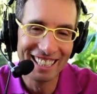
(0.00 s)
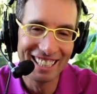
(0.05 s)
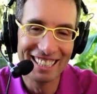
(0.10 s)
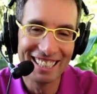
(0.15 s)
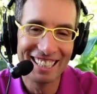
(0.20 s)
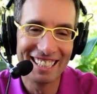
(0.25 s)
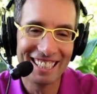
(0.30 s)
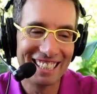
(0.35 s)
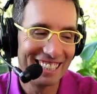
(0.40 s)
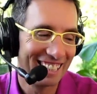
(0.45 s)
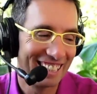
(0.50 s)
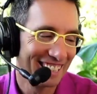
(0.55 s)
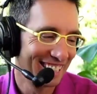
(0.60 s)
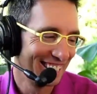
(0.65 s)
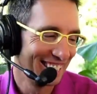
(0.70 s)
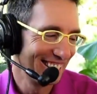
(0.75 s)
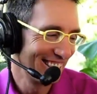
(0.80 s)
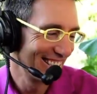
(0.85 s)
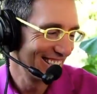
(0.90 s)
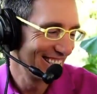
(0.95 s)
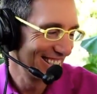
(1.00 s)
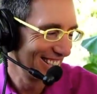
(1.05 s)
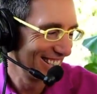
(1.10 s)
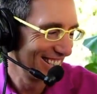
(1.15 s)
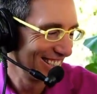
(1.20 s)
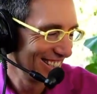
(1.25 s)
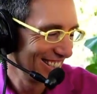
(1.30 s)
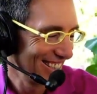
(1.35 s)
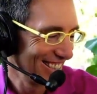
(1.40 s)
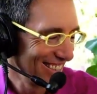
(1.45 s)

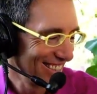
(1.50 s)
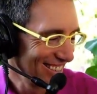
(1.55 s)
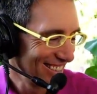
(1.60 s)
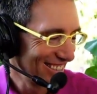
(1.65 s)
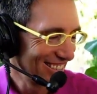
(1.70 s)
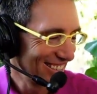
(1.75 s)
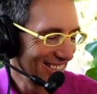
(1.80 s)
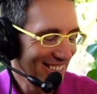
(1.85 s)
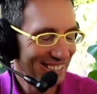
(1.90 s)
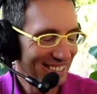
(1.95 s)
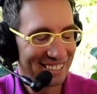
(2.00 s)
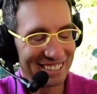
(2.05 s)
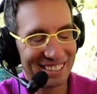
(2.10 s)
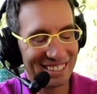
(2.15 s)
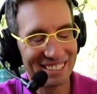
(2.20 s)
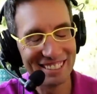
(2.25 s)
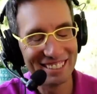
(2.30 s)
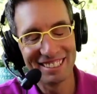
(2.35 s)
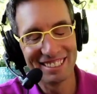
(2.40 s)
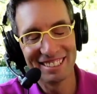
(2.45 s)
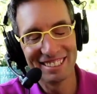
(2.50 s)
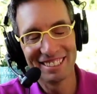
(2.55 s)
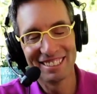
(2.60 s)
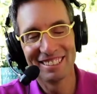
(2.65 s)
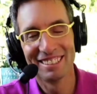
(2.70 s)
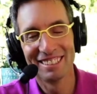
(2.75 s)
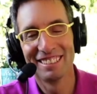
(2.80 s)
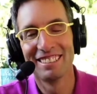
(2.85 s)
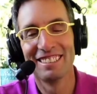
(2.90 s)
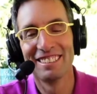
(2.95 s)

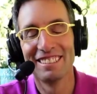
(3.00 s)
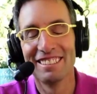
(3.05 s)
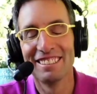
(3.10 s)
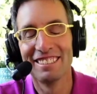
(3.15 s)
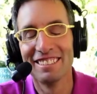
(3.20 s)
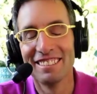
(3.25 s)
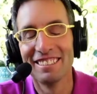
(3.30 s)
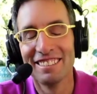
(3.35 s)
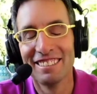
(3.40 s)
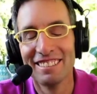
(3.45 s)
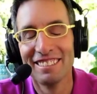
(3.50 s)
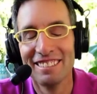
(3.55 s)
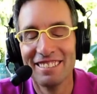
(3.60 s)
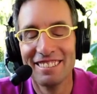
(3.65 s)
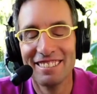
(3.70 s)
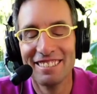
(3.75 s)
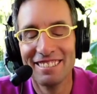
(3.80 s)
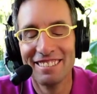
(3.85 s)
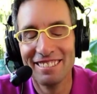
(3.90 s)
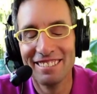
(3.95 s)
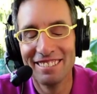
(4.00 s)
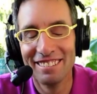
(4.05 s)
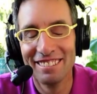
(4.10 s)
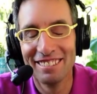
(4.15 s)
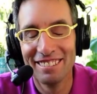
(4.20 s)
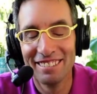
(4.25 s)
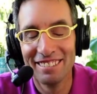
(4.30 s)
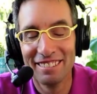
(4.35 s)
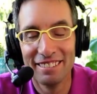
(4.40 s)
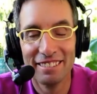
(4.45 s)

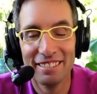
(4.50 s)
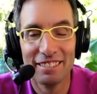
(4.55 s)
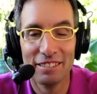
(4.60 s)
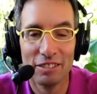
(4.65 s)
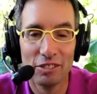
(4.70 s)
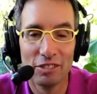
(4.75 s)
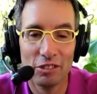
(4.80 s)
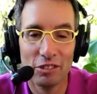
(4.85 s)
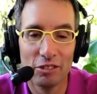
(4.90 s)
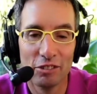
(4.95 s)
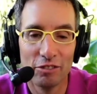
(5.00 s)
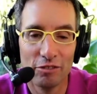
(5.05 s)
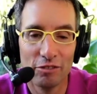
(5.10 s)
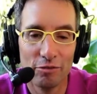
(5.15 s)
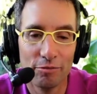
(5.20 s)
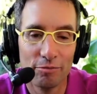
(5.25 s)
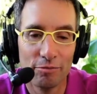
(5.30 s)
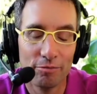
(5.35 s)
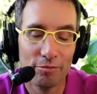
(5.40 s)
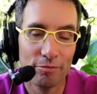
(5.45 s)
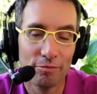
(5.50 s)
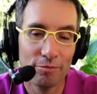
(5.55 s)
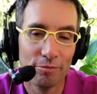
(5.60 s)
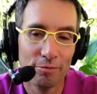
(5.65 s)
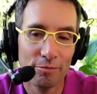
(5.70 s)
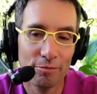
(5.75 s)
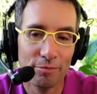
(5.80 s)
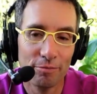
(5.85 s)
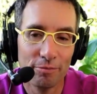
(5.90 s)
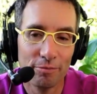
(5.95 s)

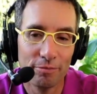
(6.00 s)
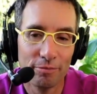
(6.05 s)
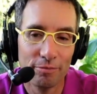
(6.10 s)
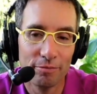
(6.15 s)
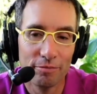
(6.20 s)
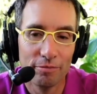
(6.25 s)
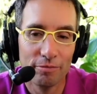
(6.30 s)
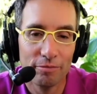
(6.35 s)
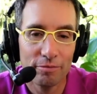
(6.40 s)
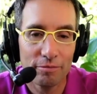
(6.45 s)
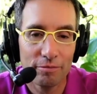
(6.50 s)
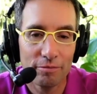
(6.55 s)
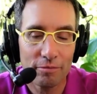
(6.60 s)
(not speaking)